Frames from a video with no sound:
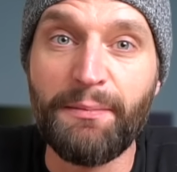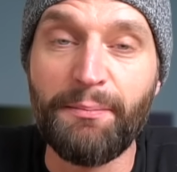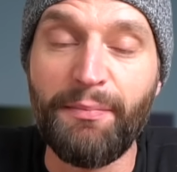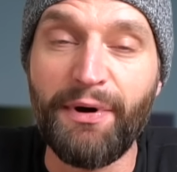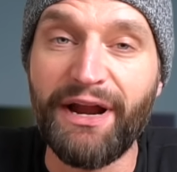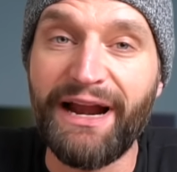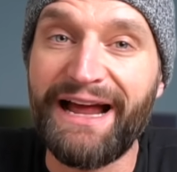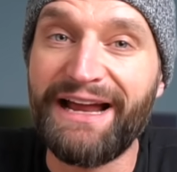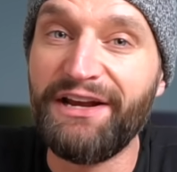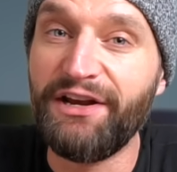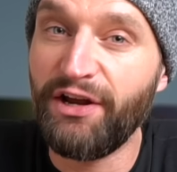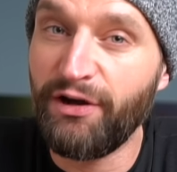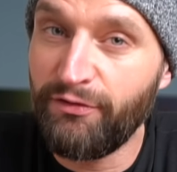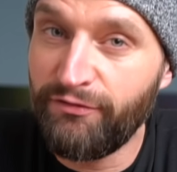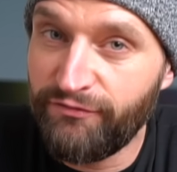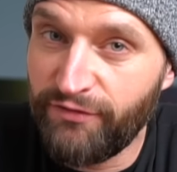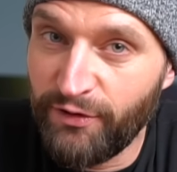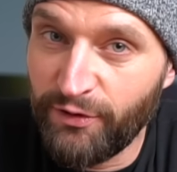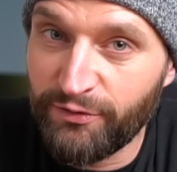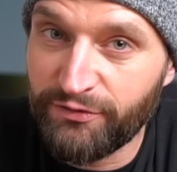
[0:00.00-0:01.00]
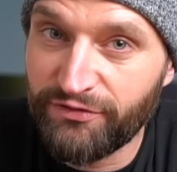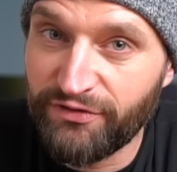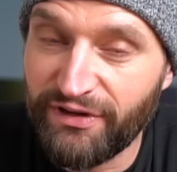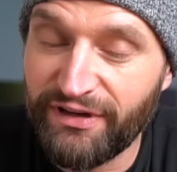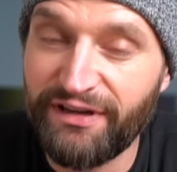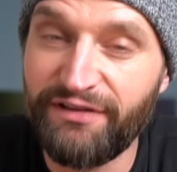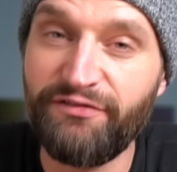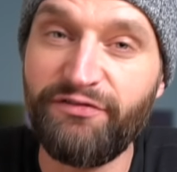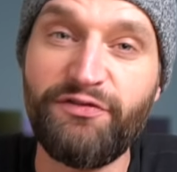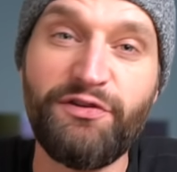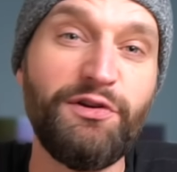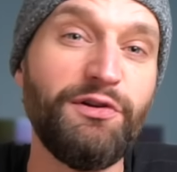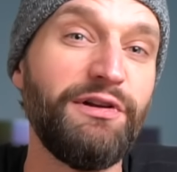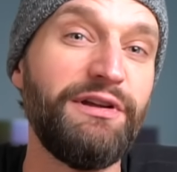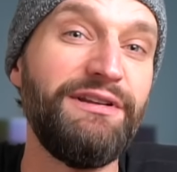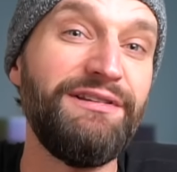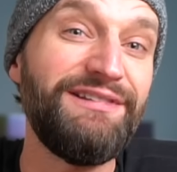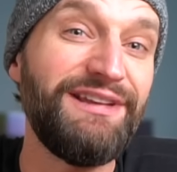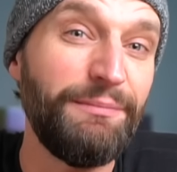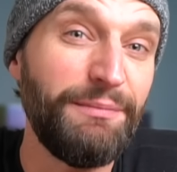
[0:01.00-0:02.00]
But I know folks can feel
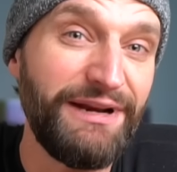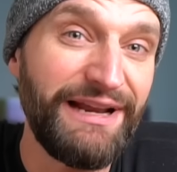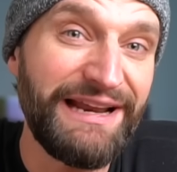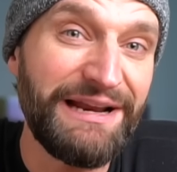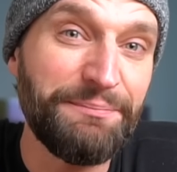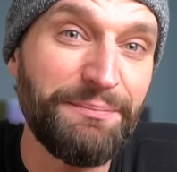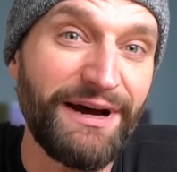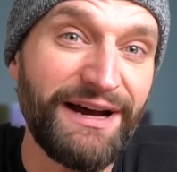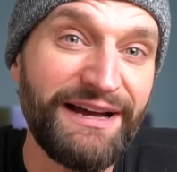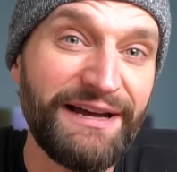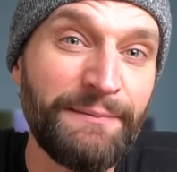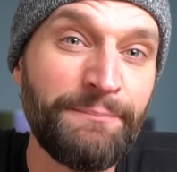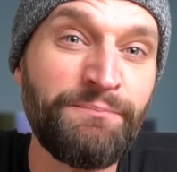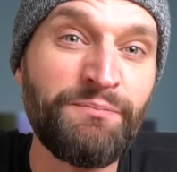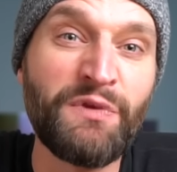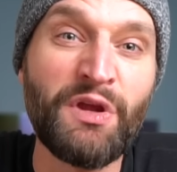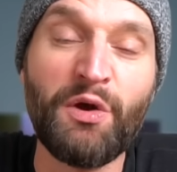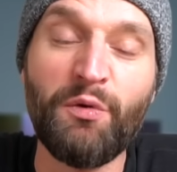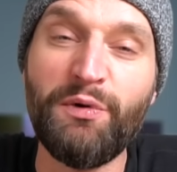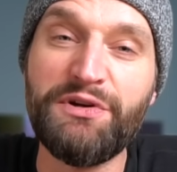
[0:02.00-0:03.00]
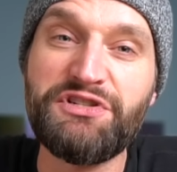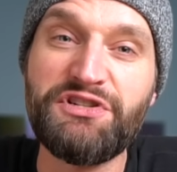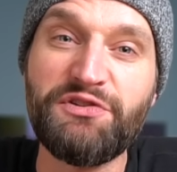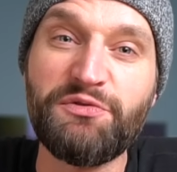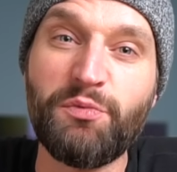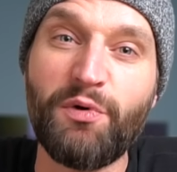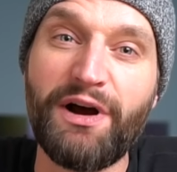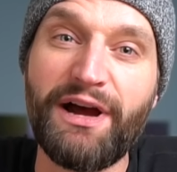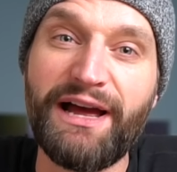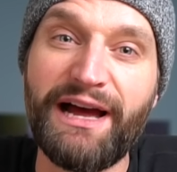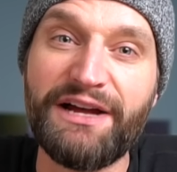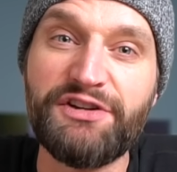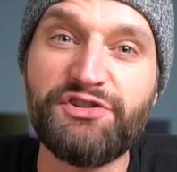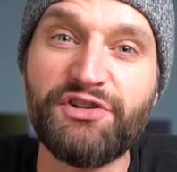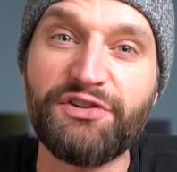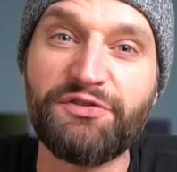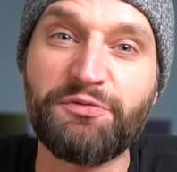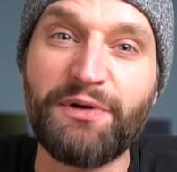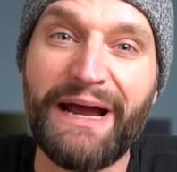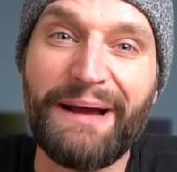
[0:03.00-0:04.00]
intimidated by it, which is why I
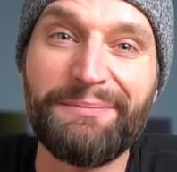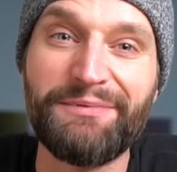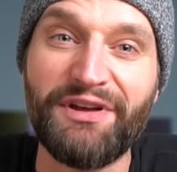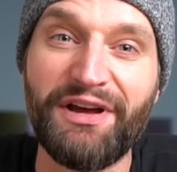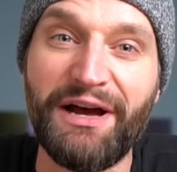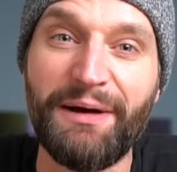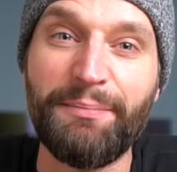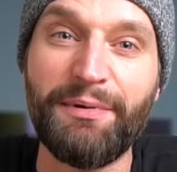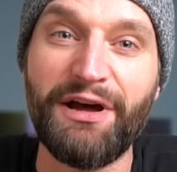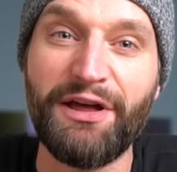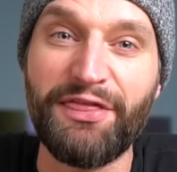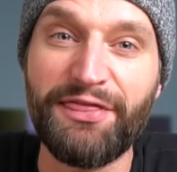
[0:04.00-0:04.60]
just wrapped up a